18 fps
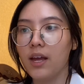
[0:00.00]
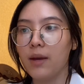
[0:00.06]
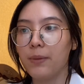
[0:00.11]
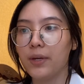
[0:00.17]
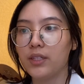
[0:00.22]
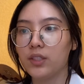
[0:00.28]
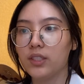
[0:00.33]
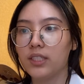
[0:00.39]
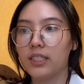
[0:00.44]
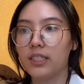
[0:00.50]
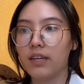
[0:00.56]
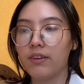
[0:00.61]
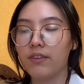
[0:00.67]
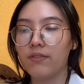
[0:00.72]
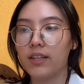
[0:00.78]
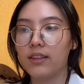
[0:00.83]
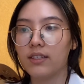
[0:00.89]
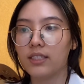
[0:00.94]
Patient is having
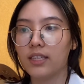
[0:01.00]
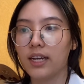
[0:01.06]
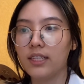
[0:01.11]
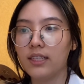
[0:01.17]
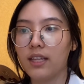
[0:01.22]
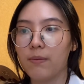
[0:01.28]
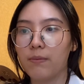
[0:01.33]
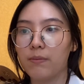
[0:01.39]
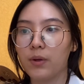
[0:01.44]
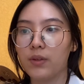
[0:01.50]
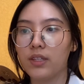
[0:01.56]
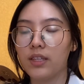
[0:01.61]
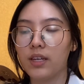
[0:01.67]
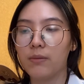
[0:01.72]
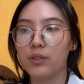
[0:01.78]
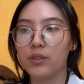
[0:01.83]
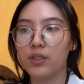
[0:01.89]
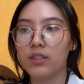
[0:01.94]
vital sign, body
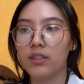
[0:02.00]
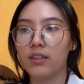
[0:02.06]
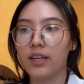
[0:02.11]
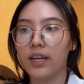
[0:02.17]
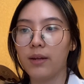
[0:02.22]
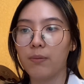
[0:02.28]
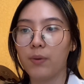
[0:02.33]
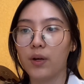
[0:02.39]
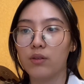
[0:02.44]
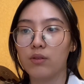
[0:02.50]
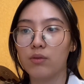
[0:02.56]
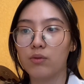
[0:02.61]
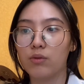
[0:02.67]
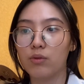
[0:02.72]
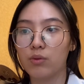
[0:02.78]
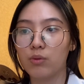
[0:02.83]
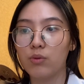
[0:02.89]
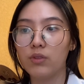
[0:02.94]
temperature
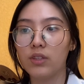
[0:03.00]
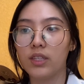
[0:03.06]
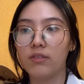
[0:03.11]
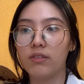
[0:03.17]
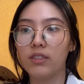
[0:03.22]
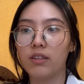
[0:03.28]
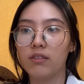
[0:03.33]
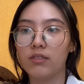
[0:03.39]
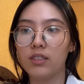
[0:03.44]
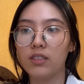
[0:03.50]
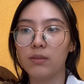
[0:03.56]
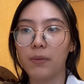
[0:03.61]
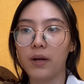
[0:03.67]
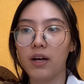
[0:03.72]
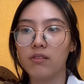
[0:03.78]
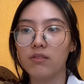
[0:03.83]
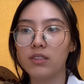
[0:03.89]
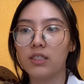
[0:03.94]
38.2 degrees Celsius,
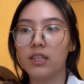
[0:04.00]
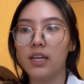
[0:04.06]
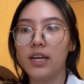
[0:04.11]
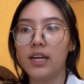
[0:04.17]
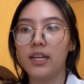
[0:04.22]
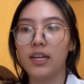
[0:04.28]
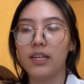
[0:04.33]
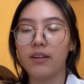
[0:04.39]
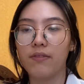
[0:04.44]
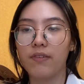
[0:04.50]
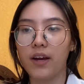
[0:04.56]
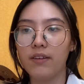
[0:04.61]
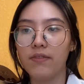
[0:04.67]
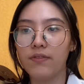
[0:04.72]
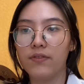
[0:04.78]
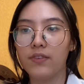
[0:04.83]
pulse 95,